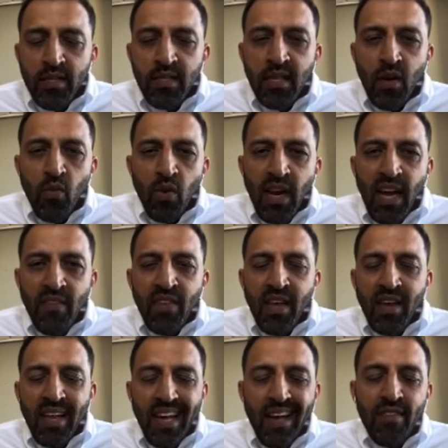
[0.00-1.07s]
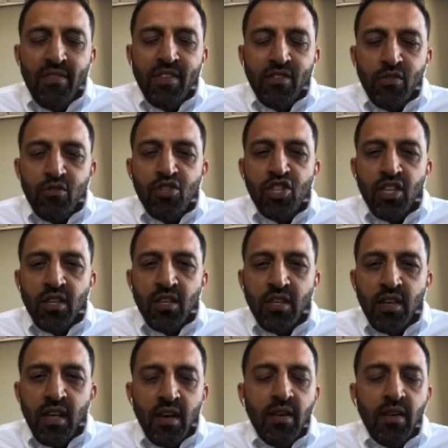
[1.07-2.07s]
is that we're having an evolution